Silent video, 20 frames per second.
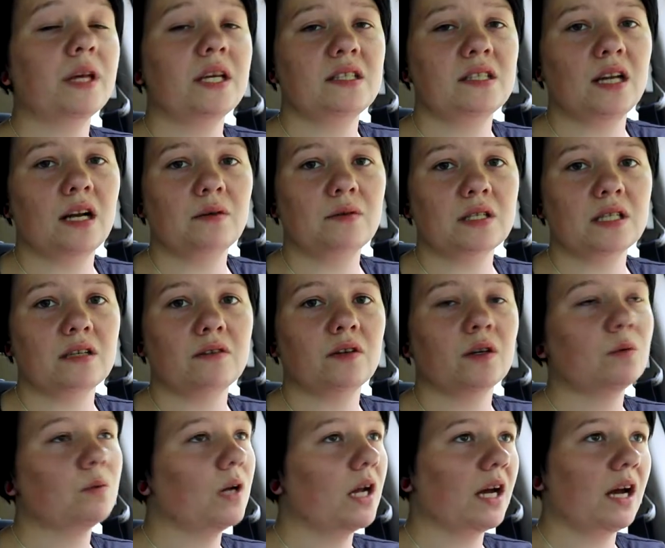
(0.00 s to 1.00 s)
that I was
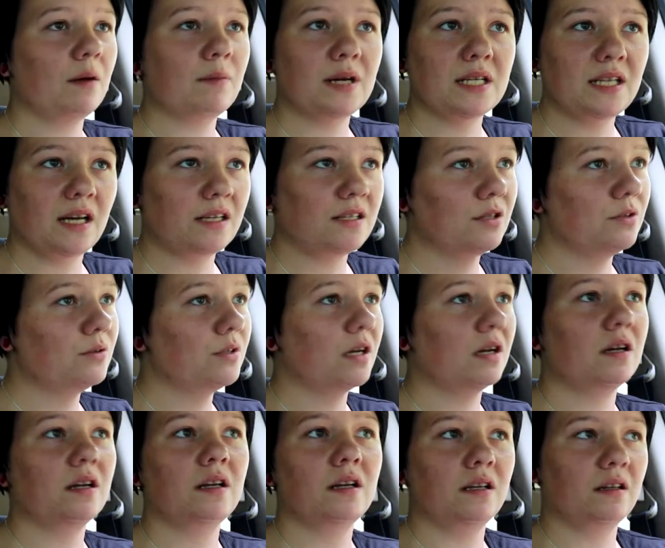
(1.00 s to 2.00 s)
living when I got my tattoo
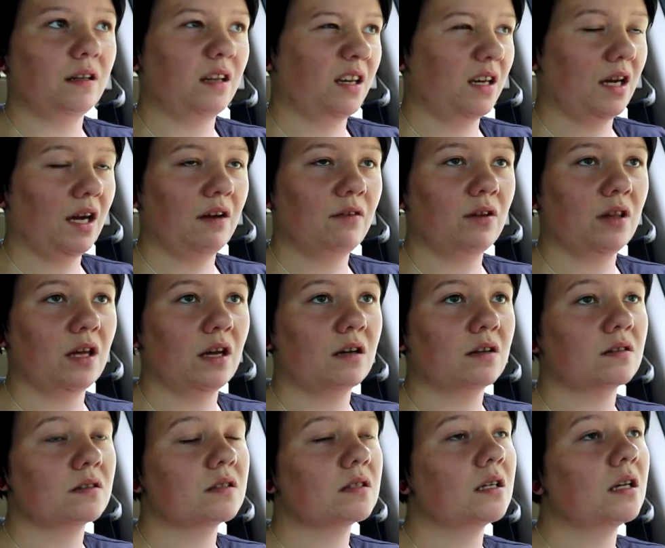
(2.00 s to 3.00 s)
done and like everything
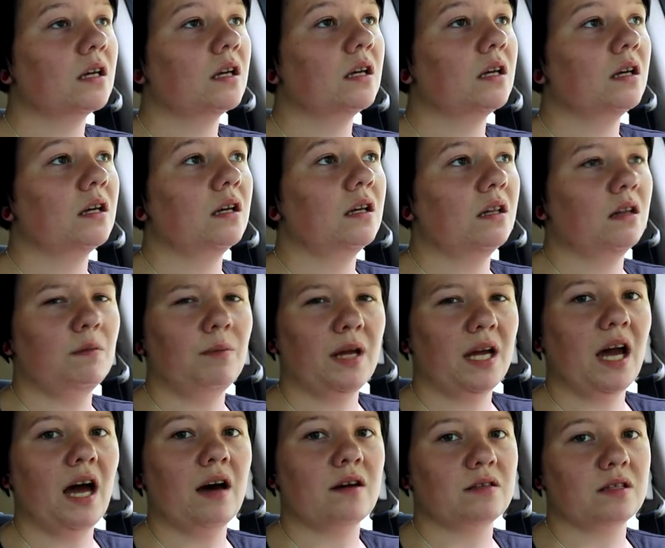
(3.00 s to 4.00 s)
else, the
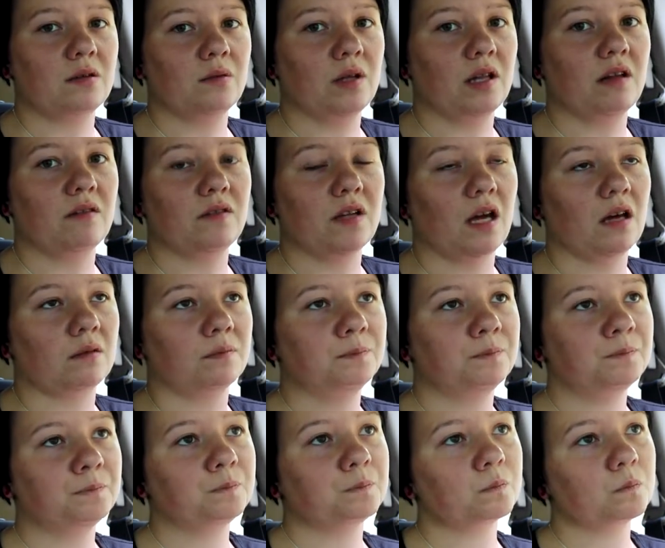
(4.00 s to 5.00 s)
big house that we lived in,
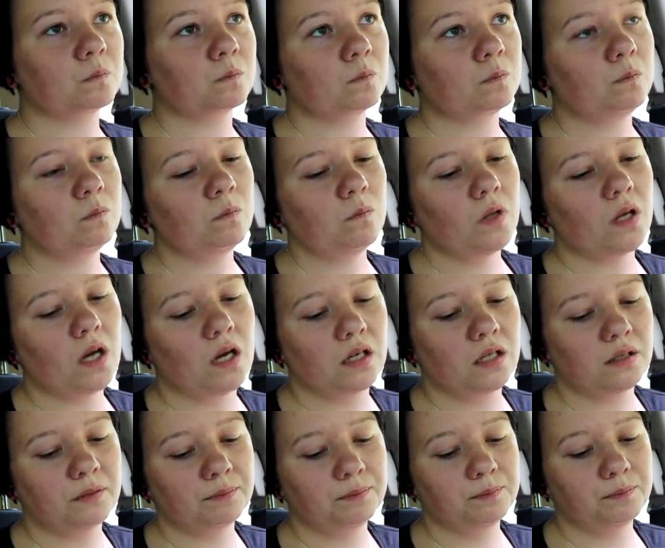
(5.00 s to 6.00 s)

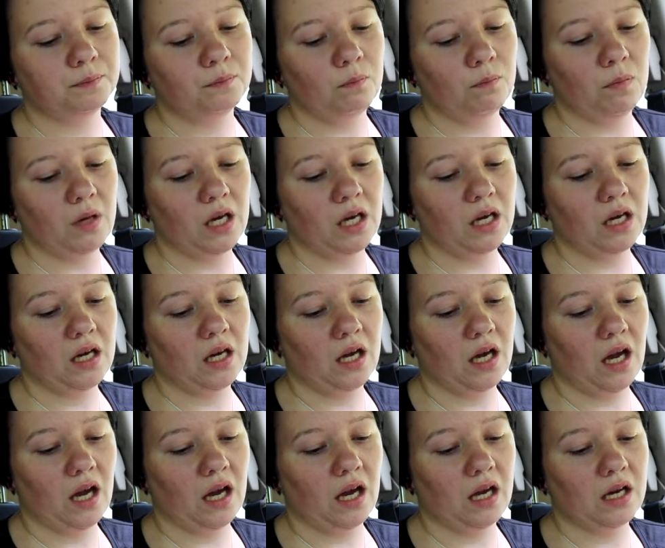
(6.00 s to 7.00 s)
me
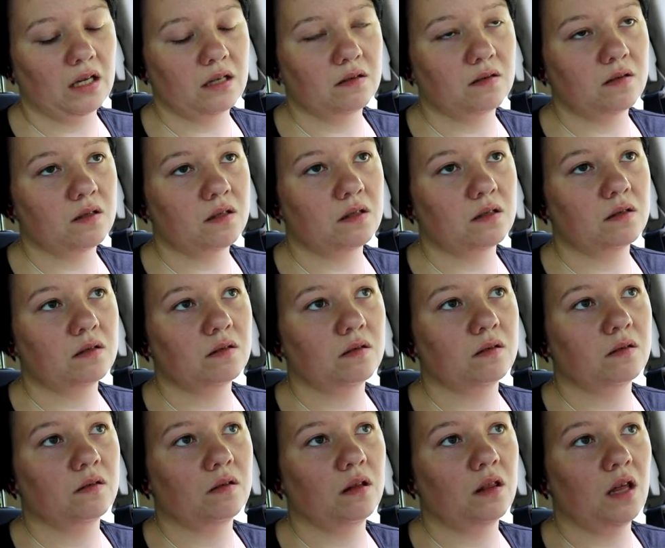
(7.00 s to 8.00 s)
and
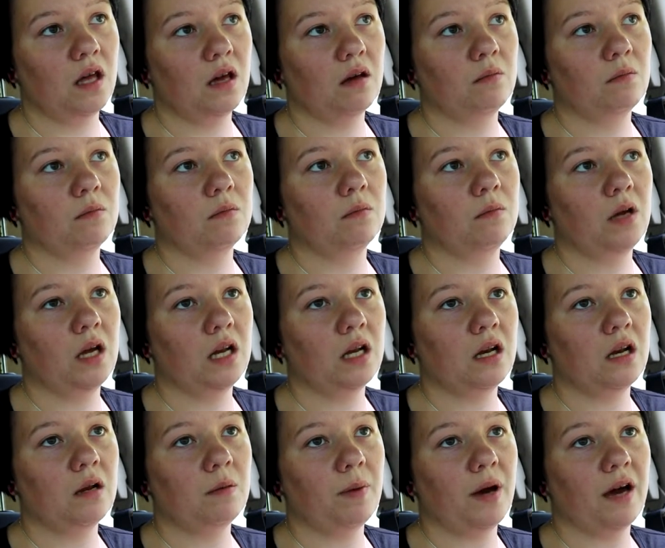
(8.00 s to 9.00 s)
them
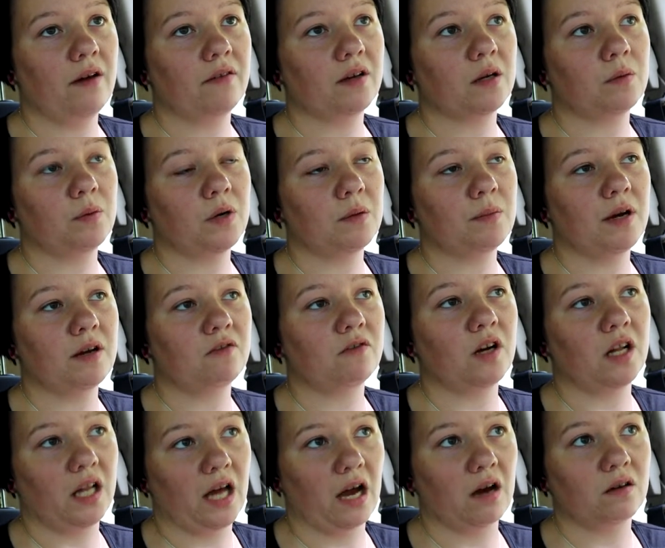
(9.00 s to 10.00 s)
ended up having a pretty bad
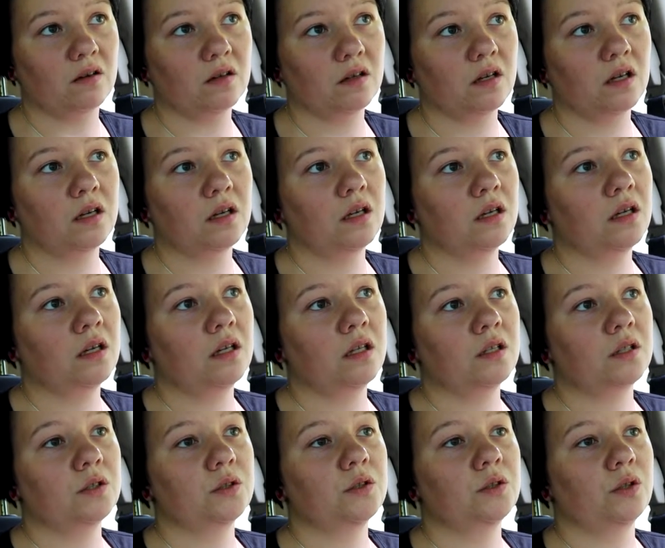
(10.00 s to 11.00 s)
fallout.
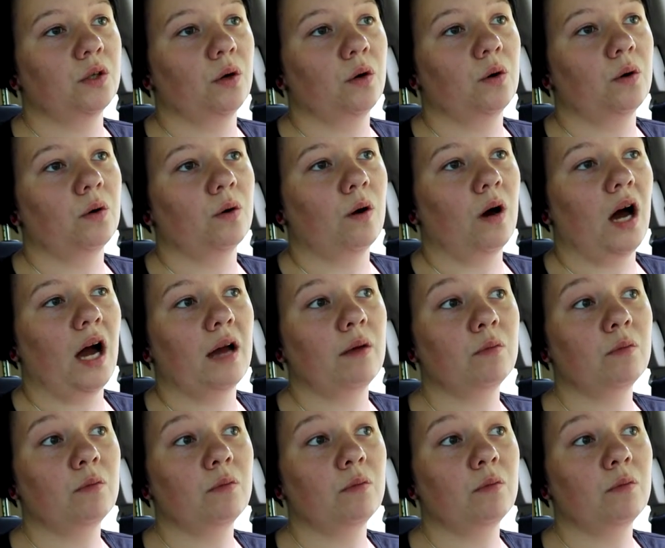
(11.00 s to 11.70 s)
So I